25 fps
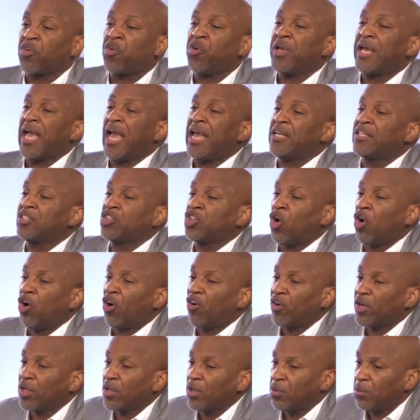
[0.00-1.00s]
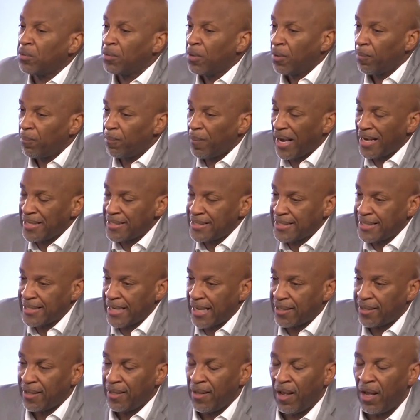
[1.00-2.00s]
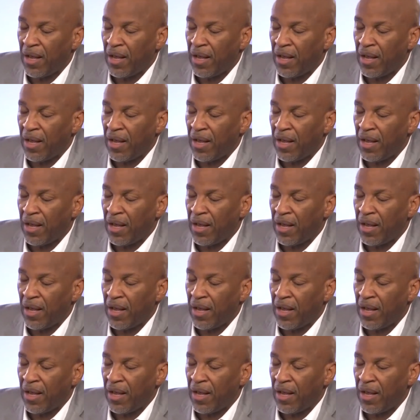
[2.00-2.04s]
creatorial mindset,